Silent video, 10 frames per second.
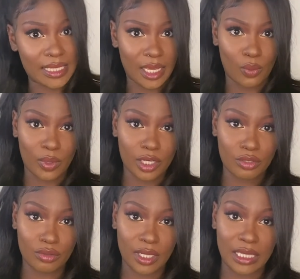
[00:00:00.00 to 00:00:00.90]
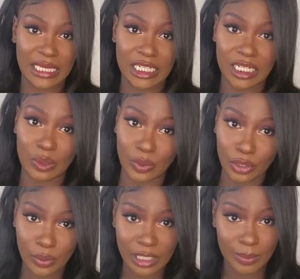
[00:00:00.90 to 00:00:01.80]
like one or two days. I ship with
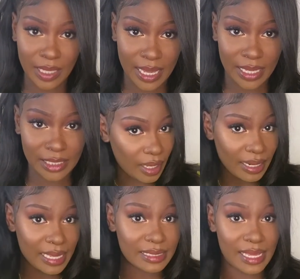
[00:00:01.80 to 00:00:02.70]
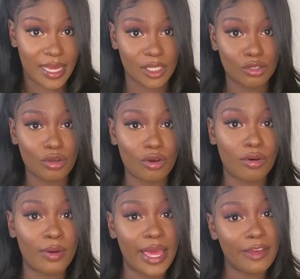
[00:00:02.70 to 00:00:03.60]
USPS and that's it.
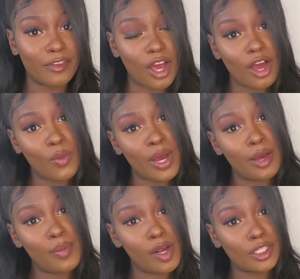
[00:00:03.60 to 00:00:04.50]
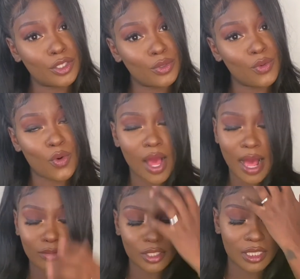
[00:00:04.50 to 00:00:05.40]
So if y'all want a part two on
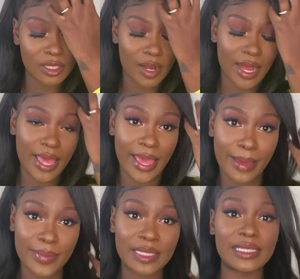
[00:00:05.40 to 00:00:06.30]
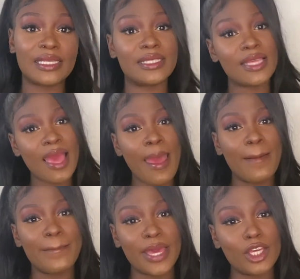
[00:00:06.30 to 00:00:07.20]
how to start a hair business,
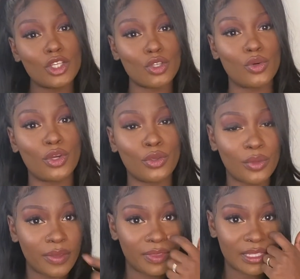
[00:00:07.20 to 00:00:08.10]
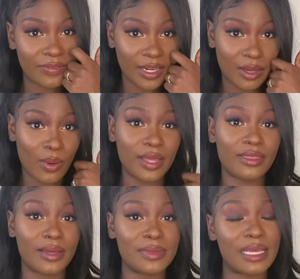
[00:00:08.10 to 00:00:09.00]
make sure you give this video a
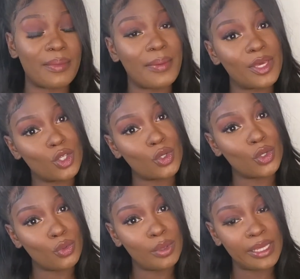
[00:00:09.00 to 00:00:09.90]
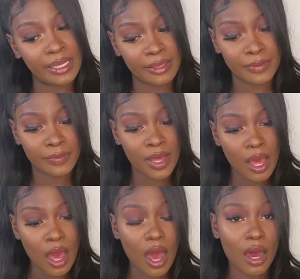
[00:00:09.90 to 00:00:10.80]
thumbs up and make sure you leave
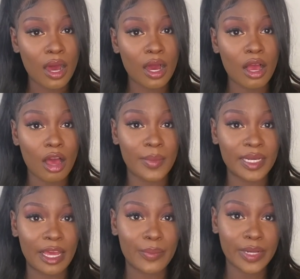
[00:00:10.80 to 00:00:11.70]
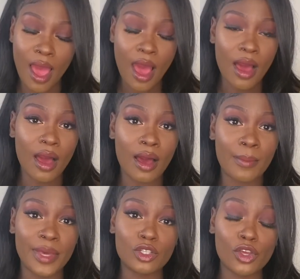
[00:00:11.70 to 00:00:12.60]
uh, comment down below.
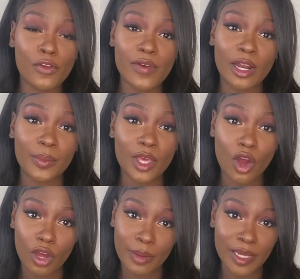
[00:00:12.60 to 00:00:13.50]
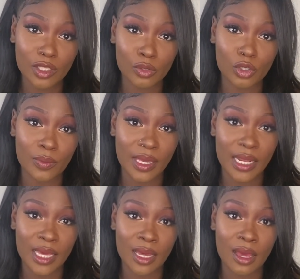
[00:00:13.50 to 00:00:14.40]
Um, make sure you follow me all of my social
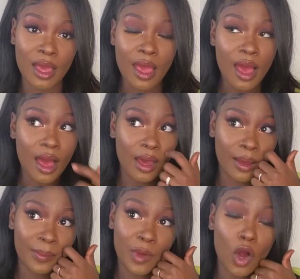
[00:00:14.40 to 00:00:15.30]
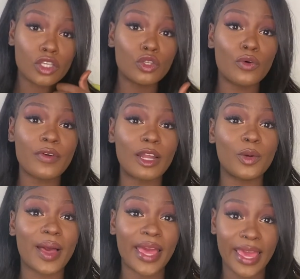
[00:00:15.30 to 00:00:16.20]
media. Um, also
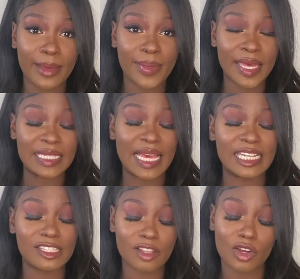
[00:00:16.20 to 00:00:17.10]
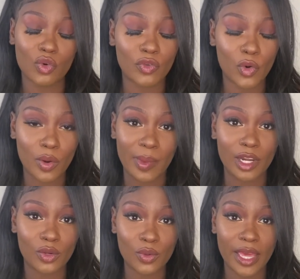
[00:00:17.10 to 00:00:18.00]
follow my hair page. I had to start over on my
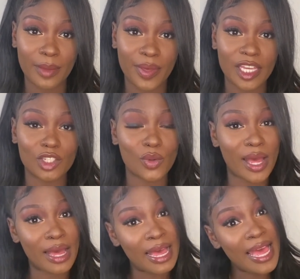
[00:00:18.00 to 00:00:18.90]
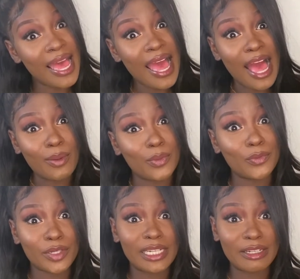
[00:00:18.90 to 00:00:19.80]
new hair page. So I, I will
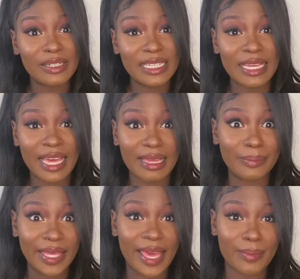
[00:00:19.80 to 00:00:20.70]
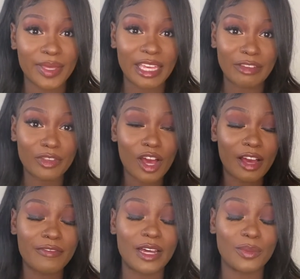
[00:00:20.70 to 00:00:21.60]
really, really be happy if y'all
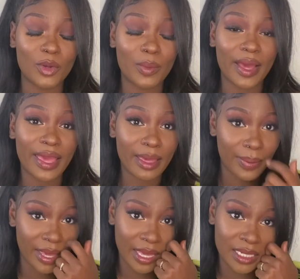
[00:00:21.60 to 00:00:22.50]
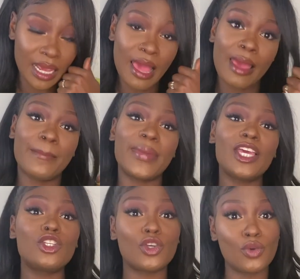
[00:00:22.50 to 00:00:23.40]
can follow me on my hair page.
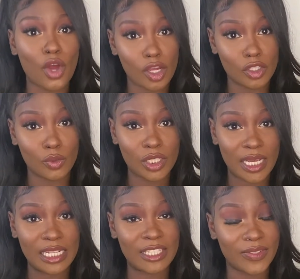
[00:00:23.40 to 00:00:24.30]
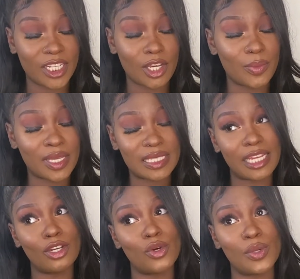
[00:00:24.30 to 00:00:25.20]
Make sure you also share this video because
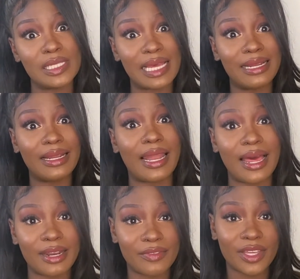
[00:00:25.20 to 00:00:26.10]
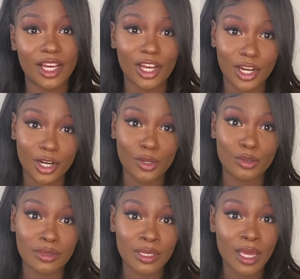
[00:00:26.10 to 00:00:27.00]
I know it's a lot of young
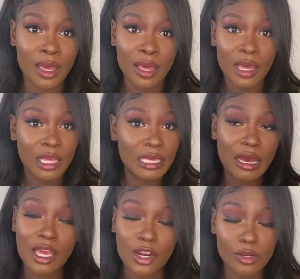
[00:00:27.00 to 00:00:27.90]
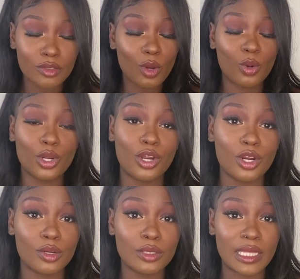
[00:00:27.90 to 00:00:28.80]
girls, young girls, older
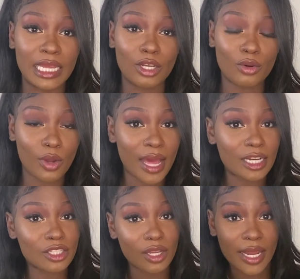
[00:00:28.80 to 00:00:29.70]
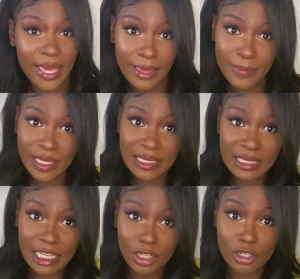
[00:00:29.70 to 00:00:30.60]
girls that don't know how to start a hair
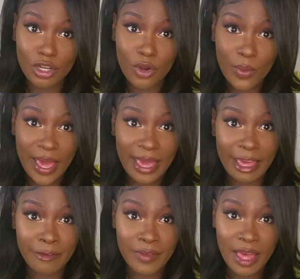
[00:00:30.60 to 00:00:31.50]
business and don't have